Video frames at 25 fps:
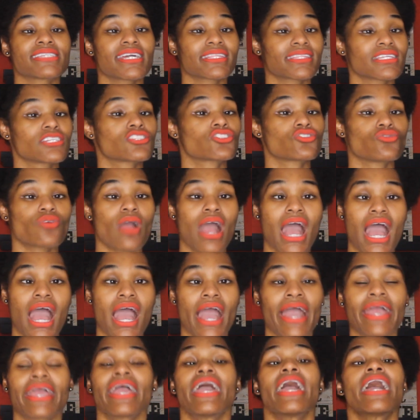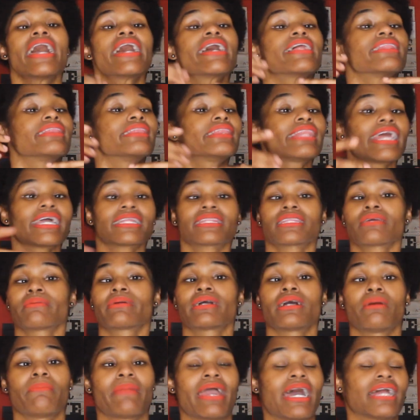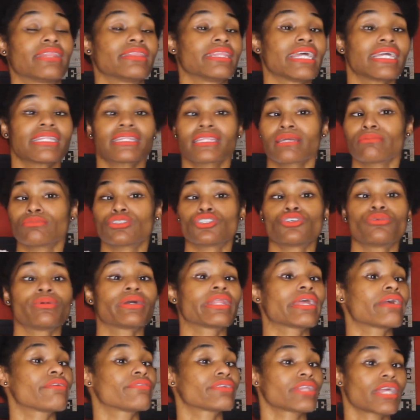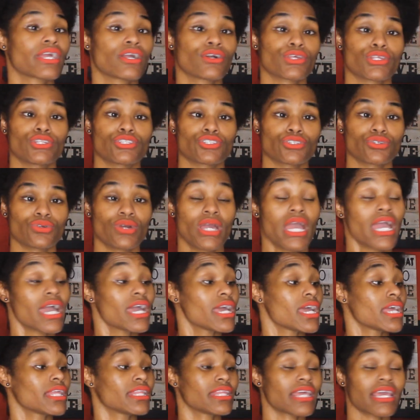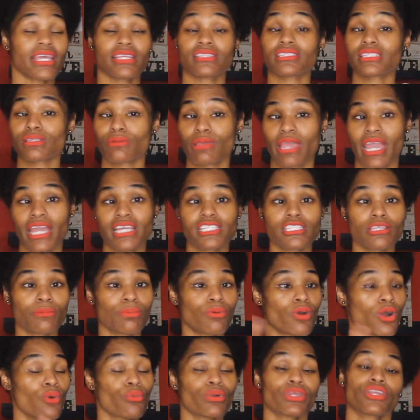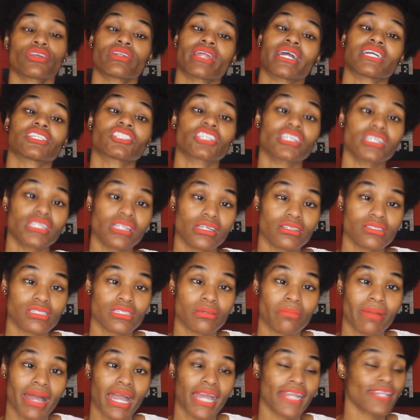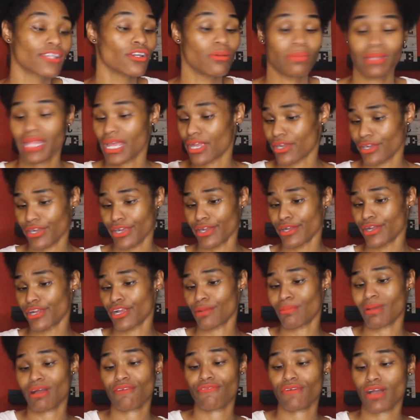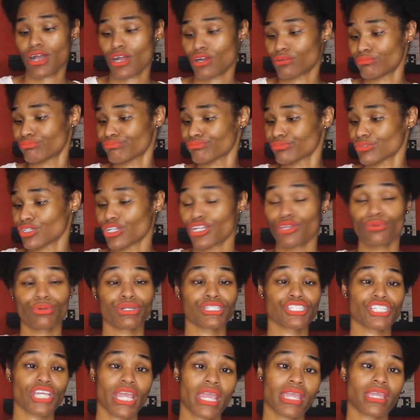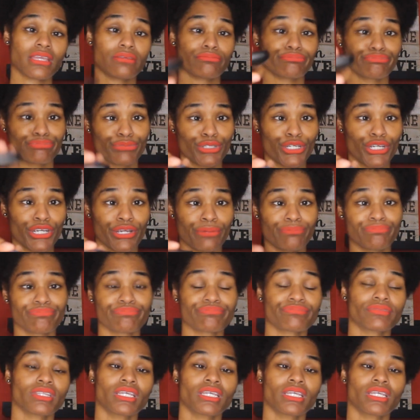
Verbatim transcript: nothing to hide, let them come out, let them do whatever they're going to do. As case in point, when you're not cheating on somebody, you'll be like, here, here my phone, here, you want to check it, here.